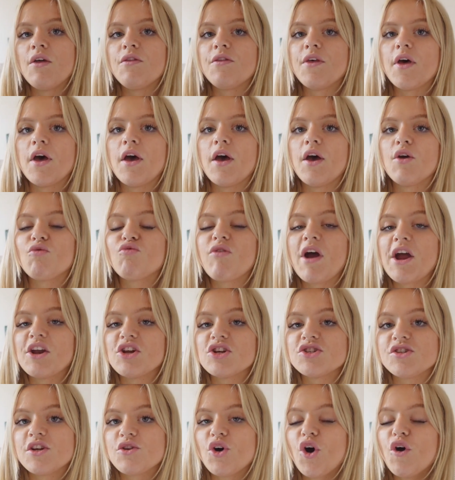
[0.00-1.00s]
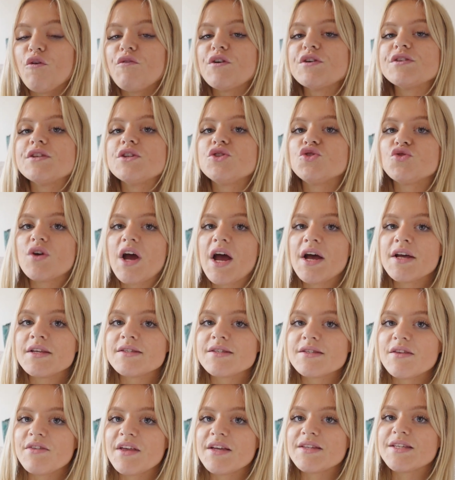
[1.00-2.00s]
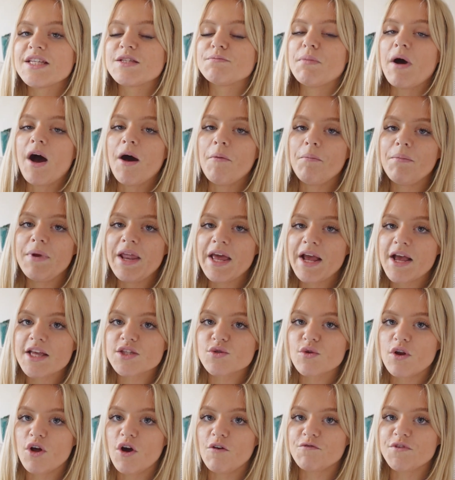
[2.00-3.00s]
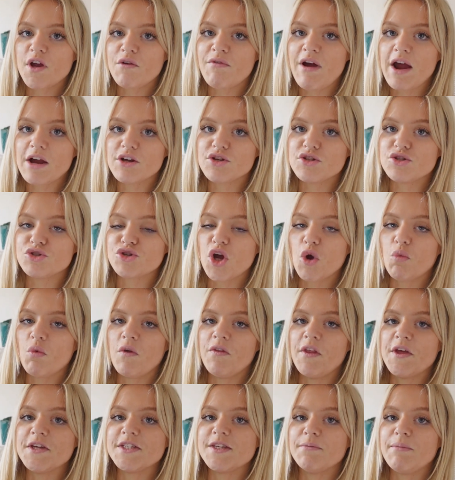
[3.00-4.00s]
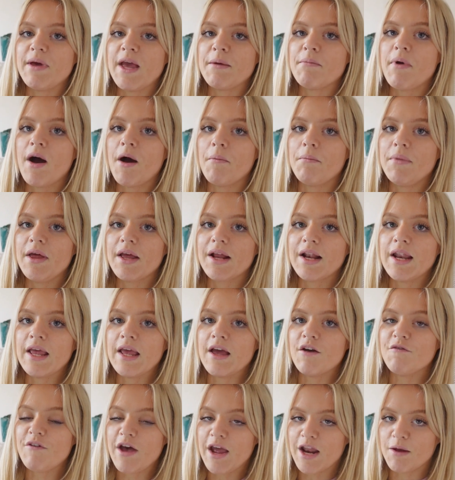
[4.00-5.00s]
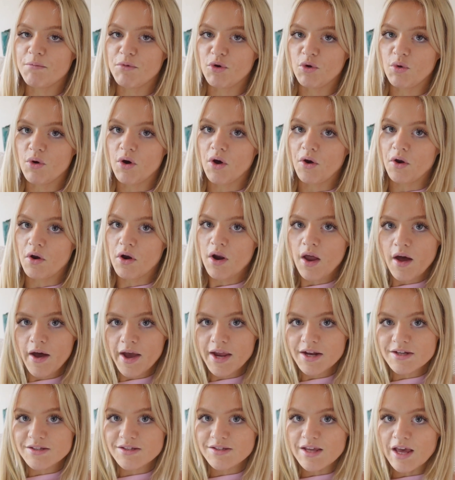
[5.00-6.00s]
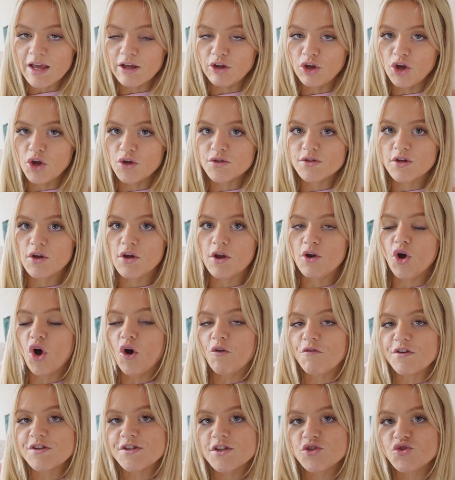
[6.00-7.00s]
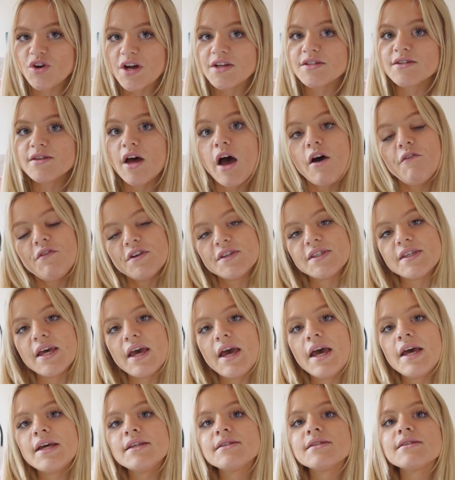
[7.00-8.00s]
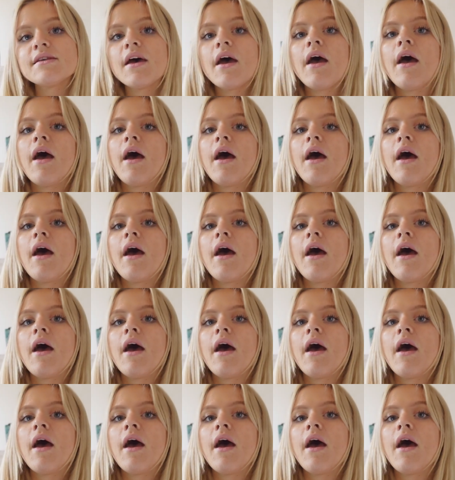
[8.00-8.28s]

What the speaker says: The registered office address, this is public, so a lot of directors don't want this to be publicly available online, so use an office address services.